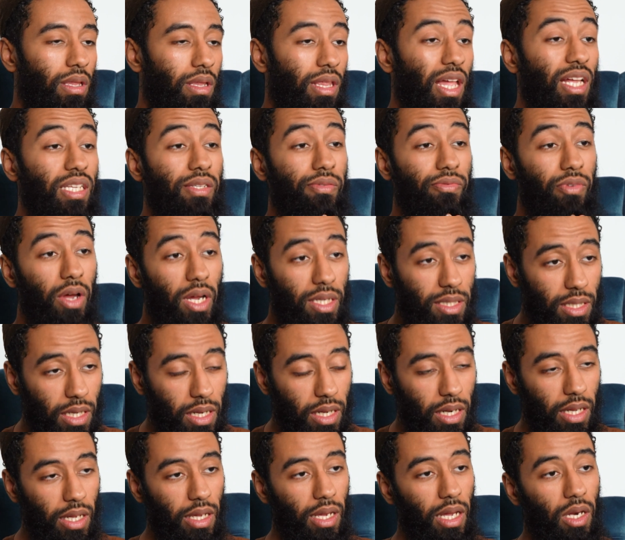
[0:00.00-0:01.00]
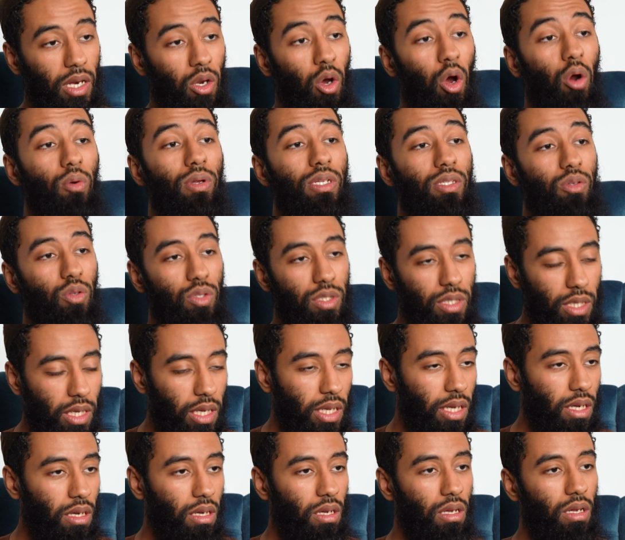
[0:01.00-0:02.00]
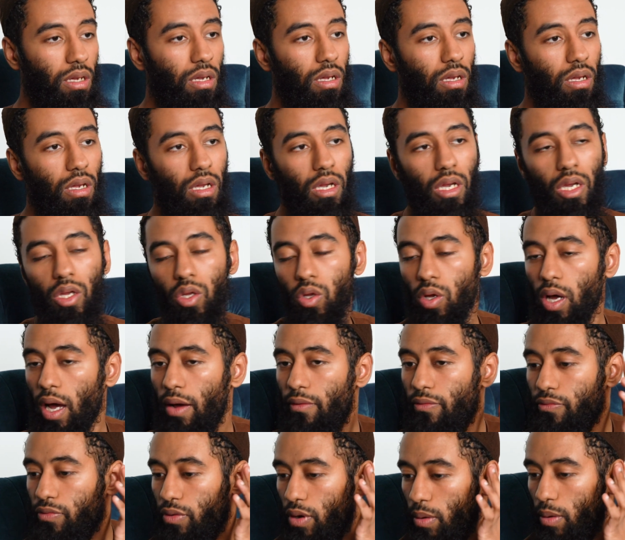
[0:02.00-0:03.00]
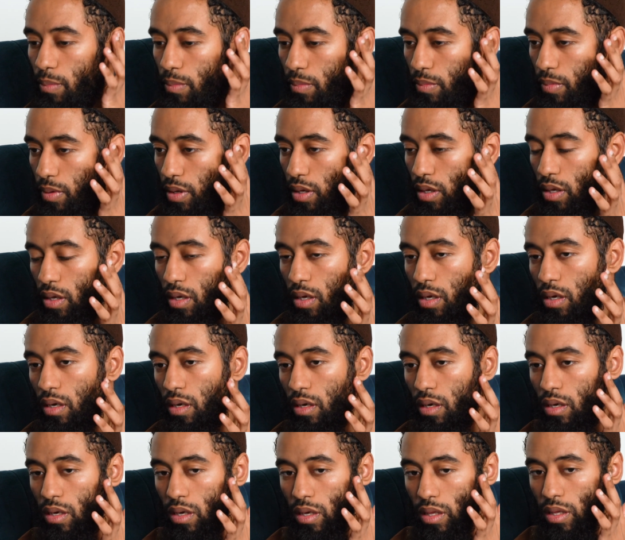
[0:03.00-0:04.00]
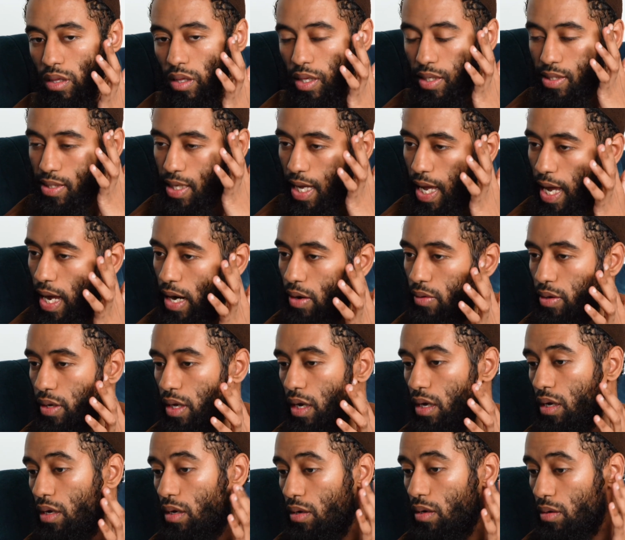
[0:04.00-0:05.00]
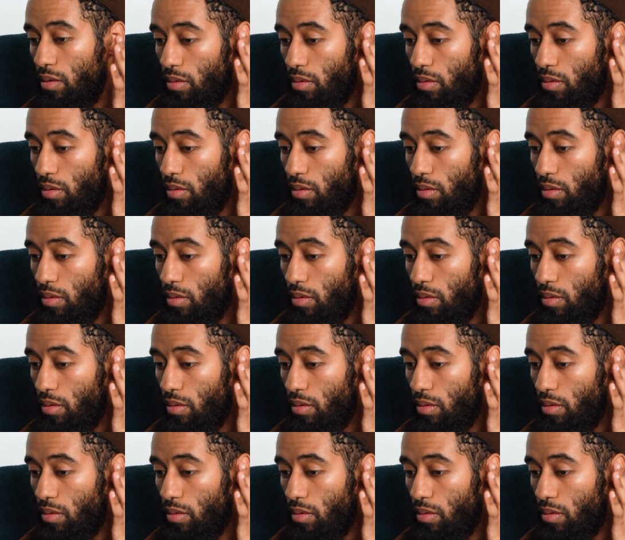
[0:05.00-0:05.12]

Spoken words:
That's vertically. And horizontally, you have from this area